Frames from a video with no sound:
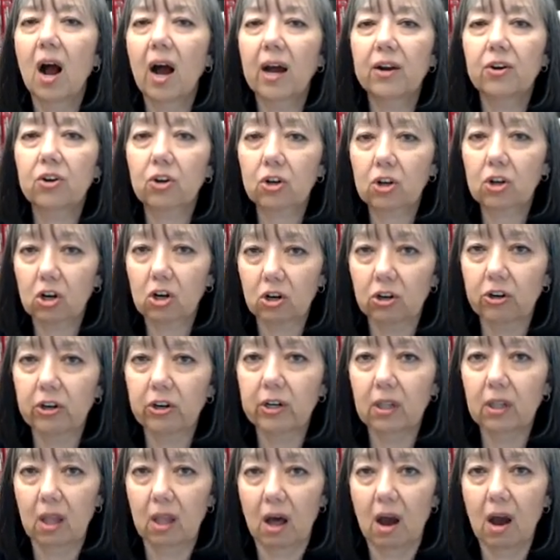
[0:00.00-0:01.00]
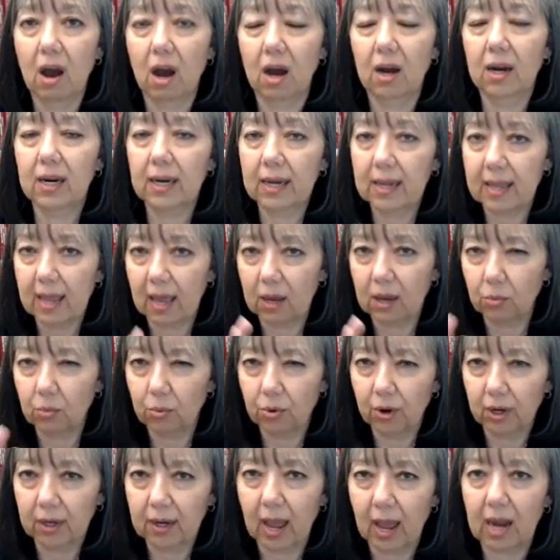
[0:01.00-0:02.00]
Under current law, again,
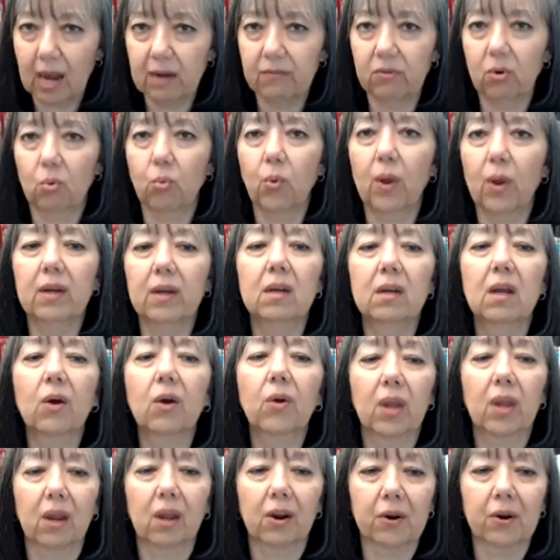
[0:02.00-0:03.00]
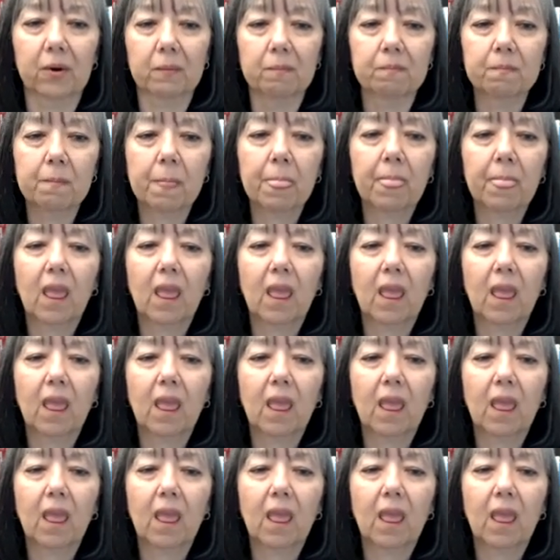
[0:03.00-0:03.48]
we're in kind of a window here,